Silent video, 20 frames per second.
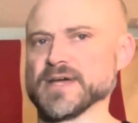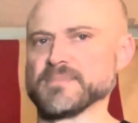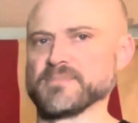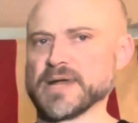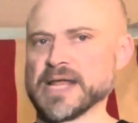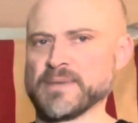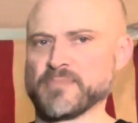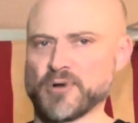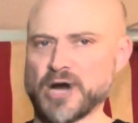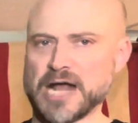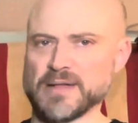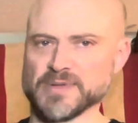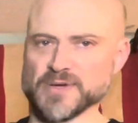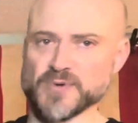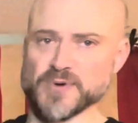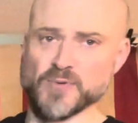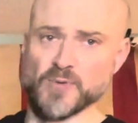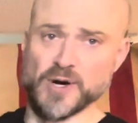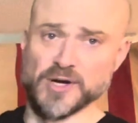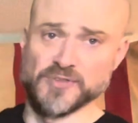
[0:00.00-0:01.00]
It probably
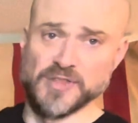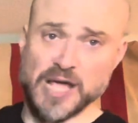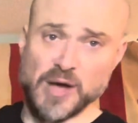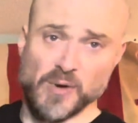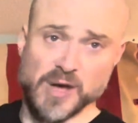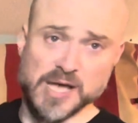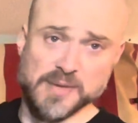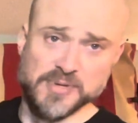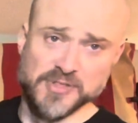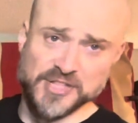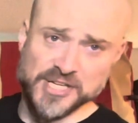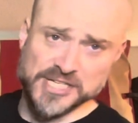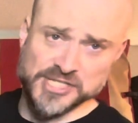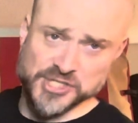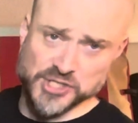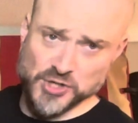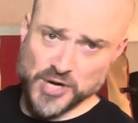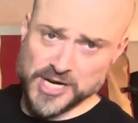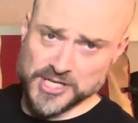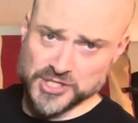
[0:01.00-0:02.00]
would work that way. But the
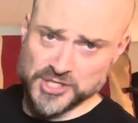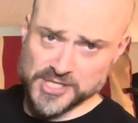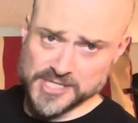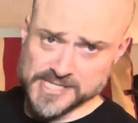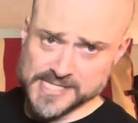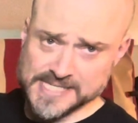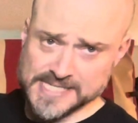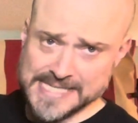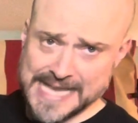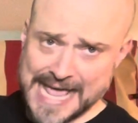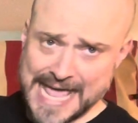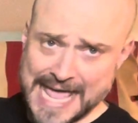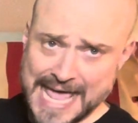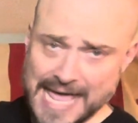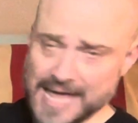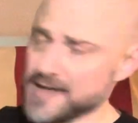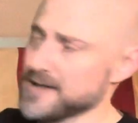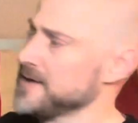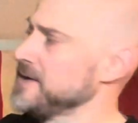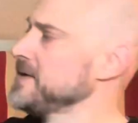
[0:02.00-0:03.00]
instructions say,